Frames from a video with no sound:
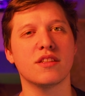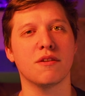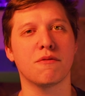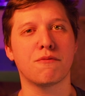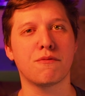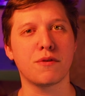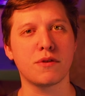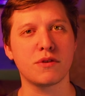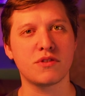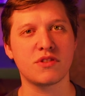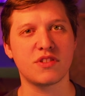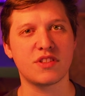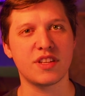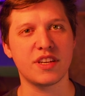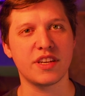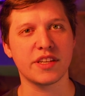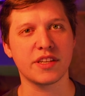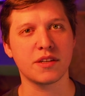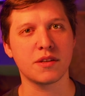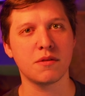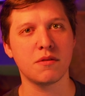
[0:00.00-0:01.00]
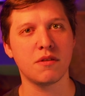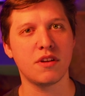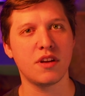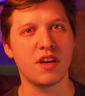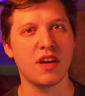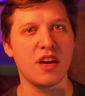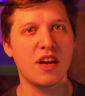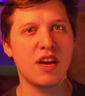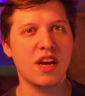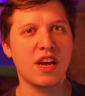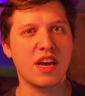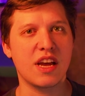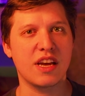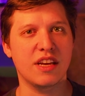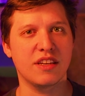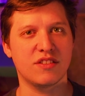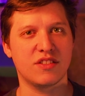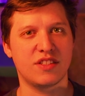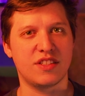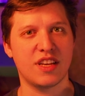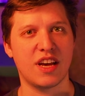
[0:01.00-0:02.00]
The first thing
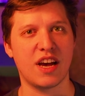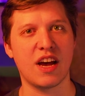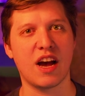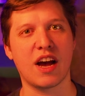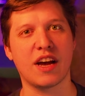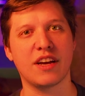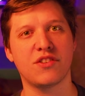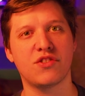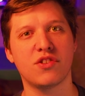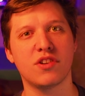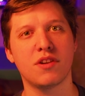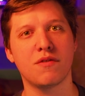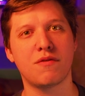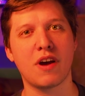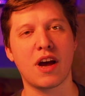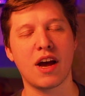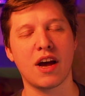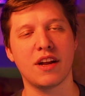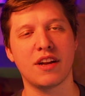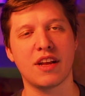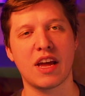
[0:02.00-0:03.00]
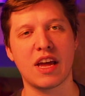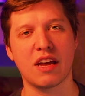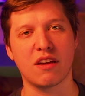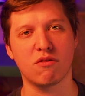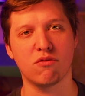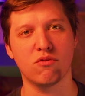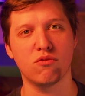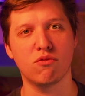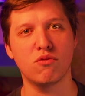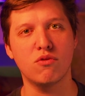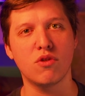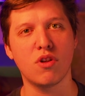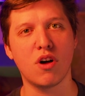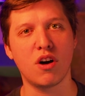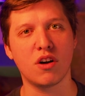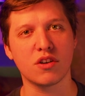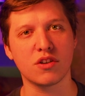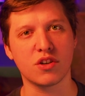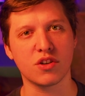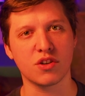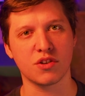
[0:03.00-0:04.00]
is that I should have had a
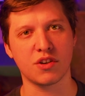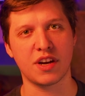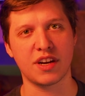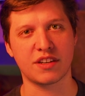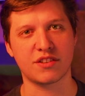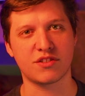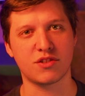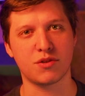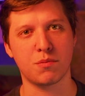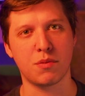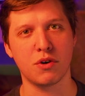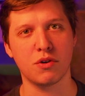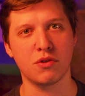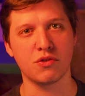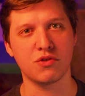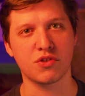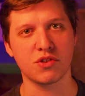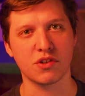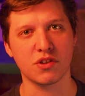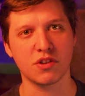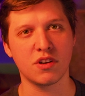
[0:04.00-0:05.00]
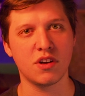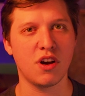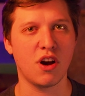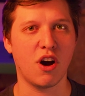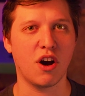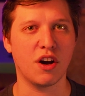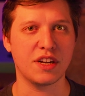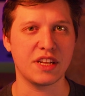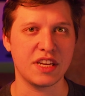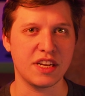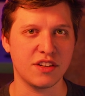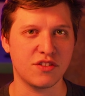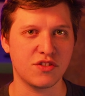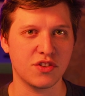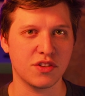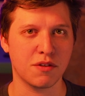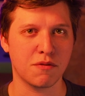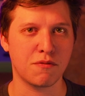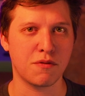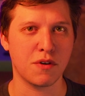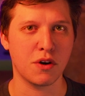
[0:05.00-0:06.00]
longer exposure on each
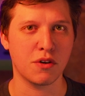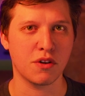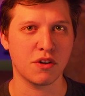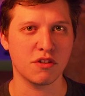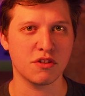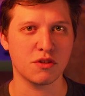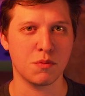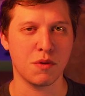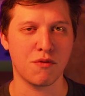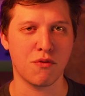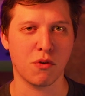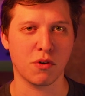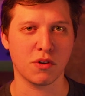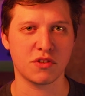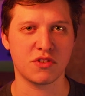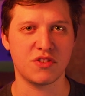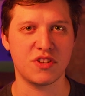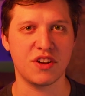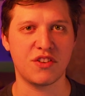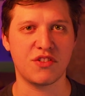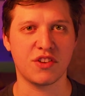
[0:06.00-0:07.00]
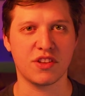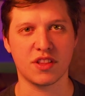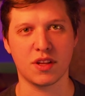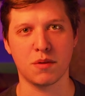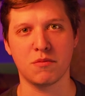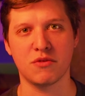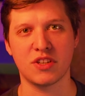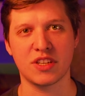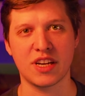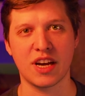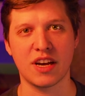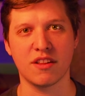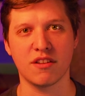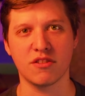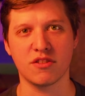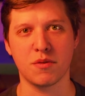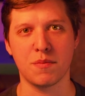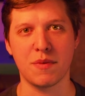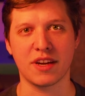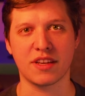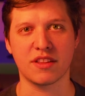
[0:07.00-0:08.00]
of the photos before stitching them together
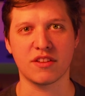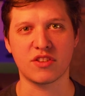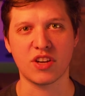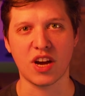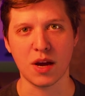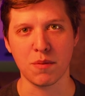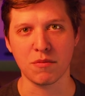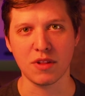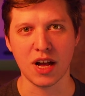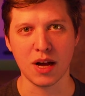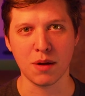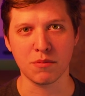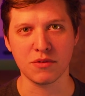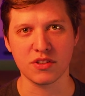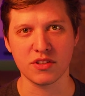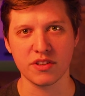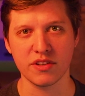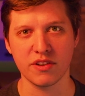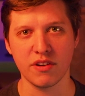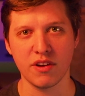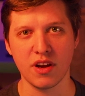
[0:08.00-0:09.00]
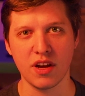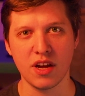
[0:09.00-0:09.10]
to make the time lapse.